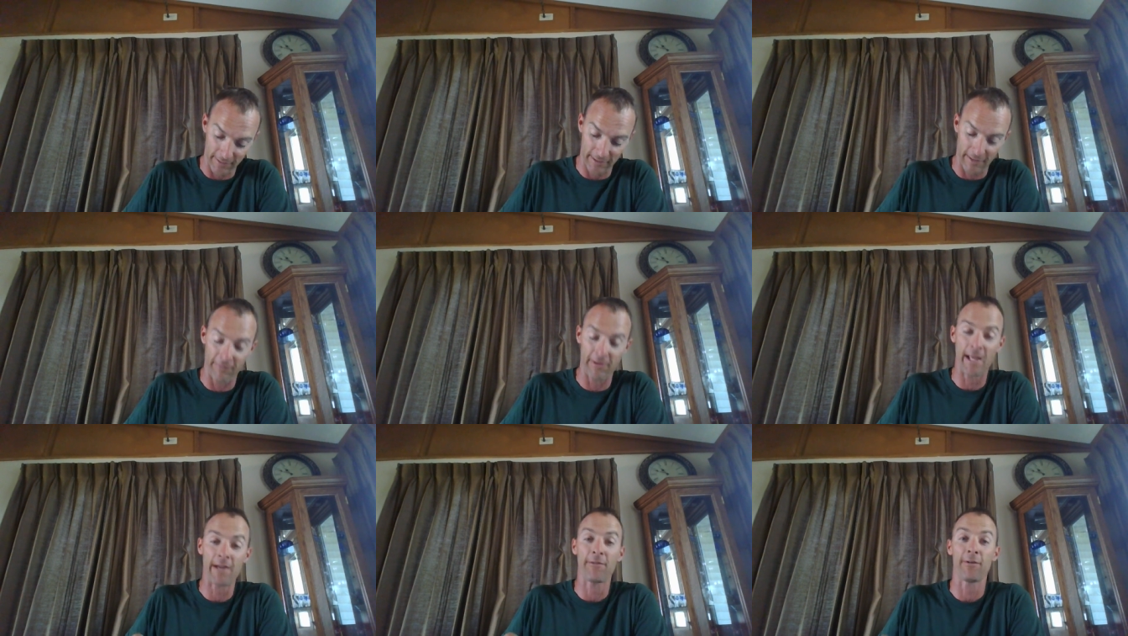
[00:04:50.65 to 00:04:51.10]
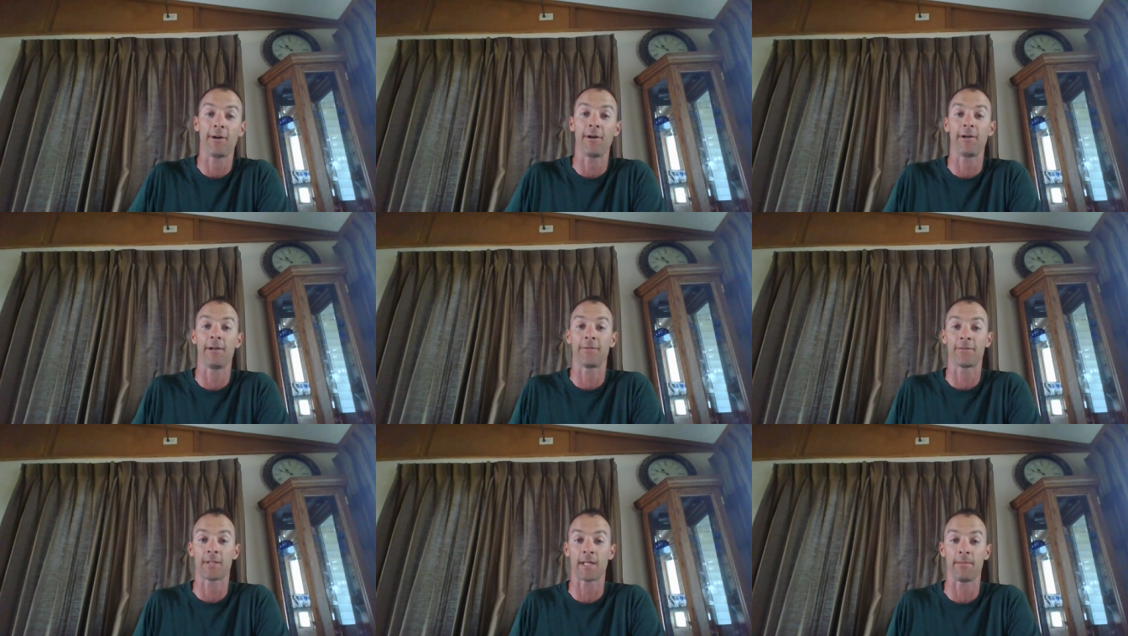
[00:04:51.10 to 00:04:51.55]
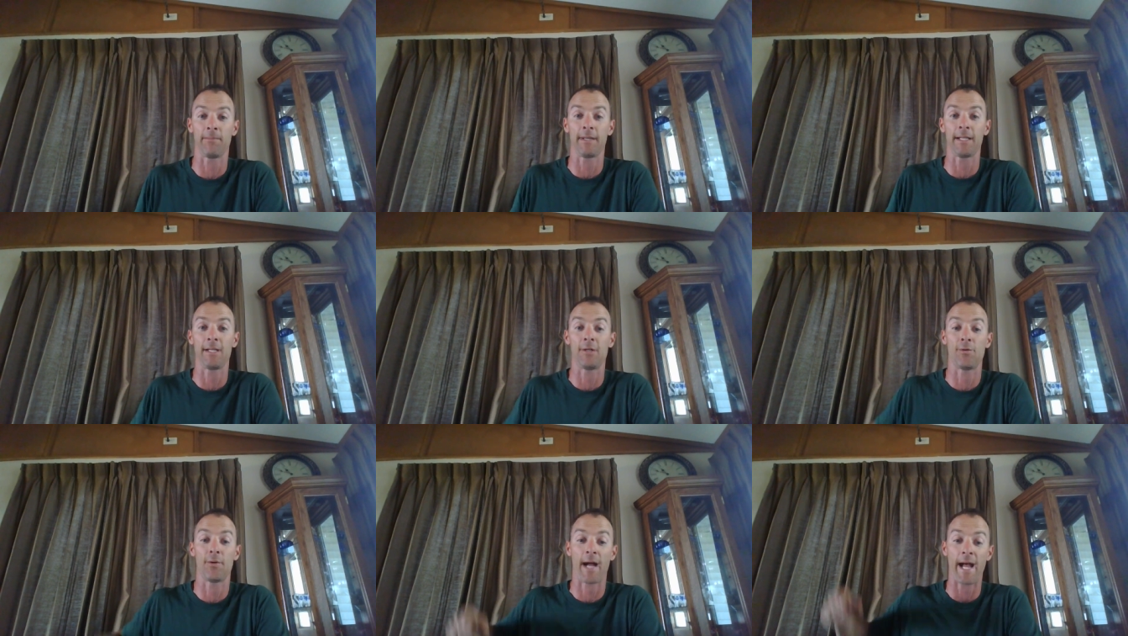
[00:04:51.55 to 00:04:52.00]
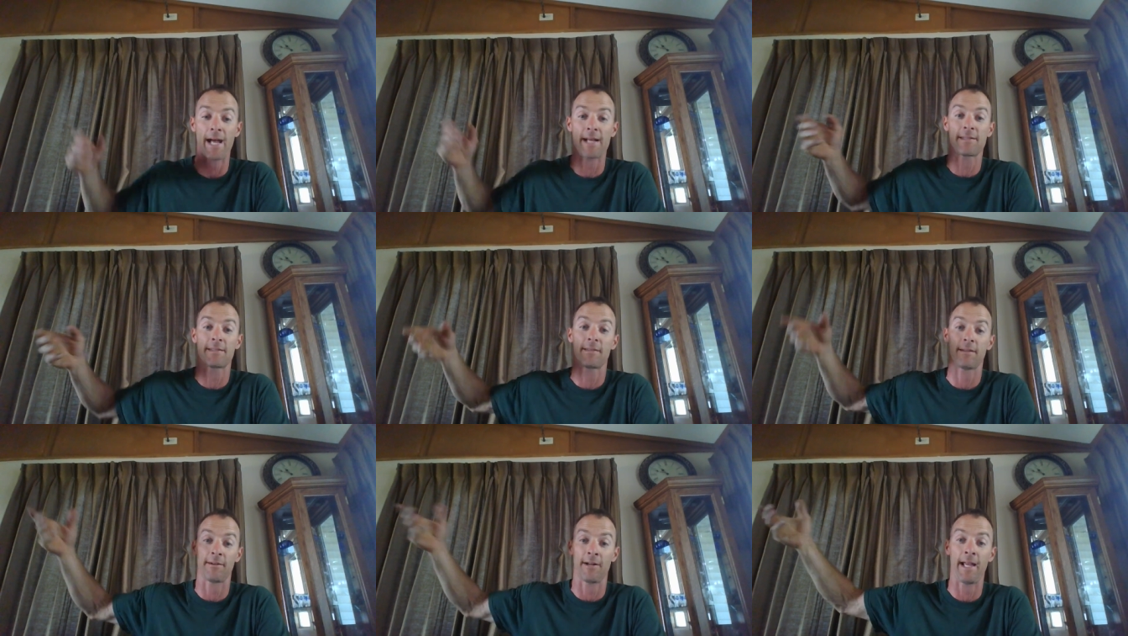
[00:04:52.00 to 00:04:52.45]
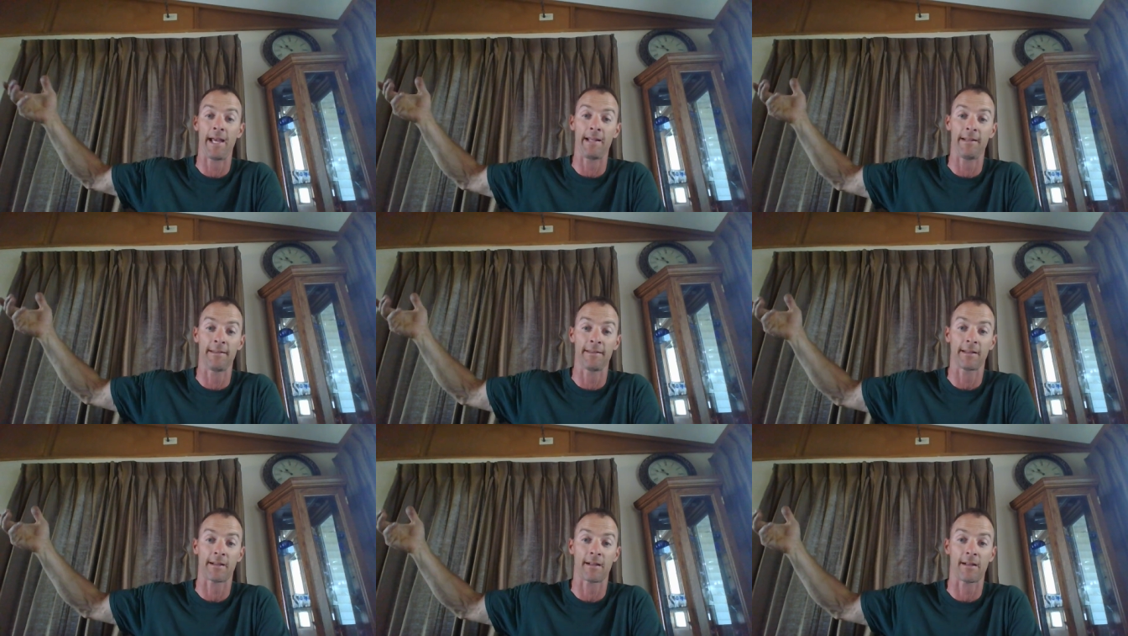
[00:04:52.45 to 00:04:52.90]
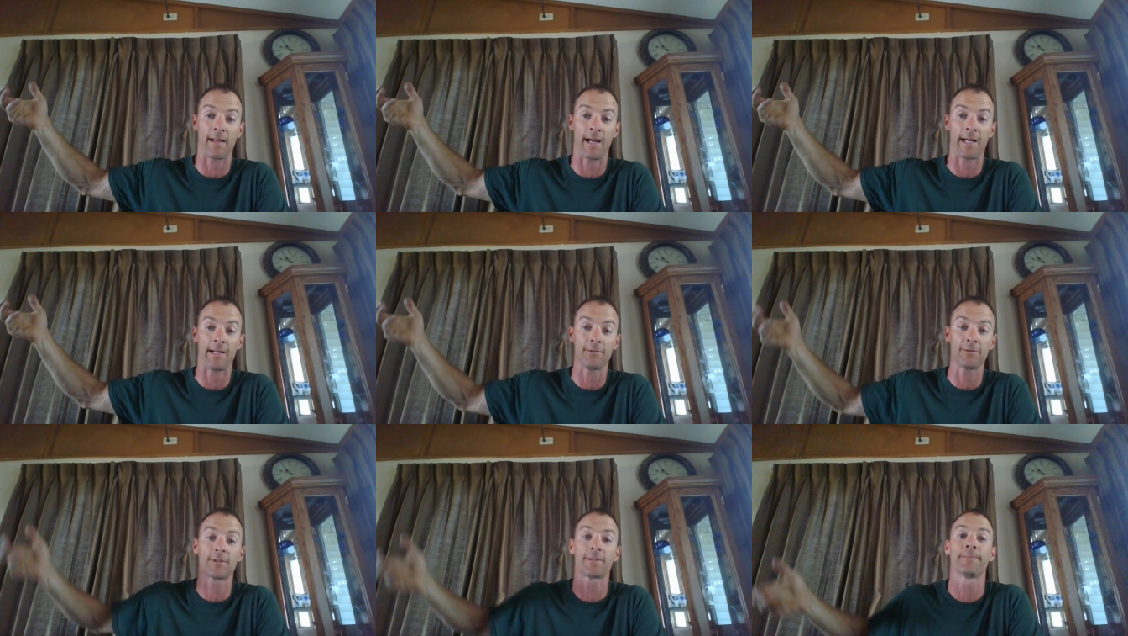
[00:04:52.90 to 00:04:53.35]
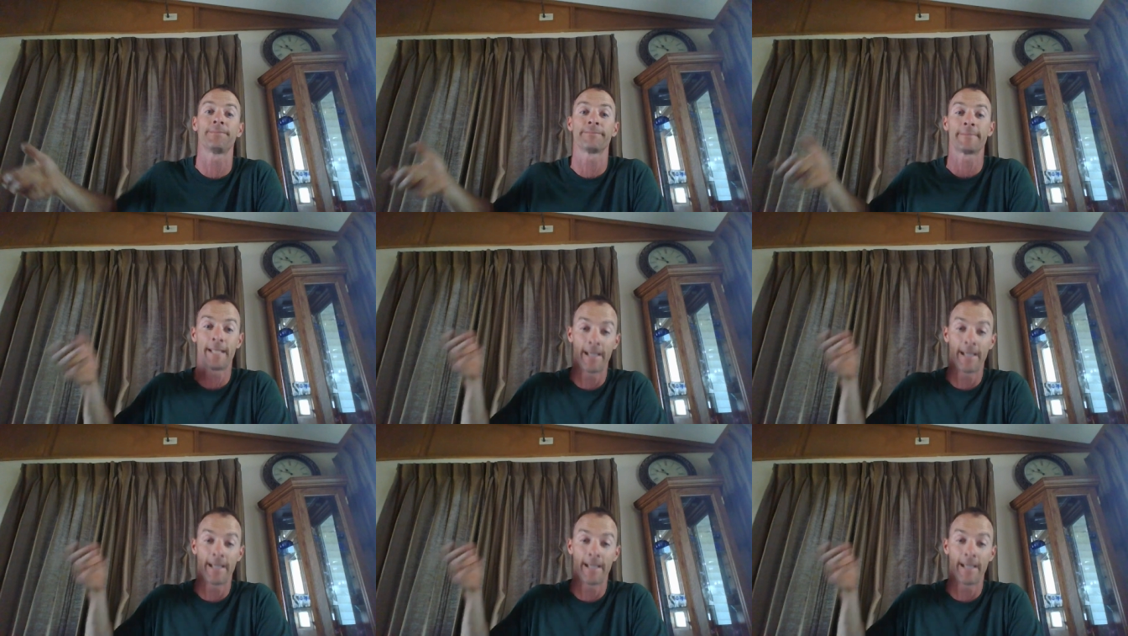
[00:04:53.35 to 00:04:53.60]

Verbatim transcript: Have you ever heard of somebody who has their head in the clouds?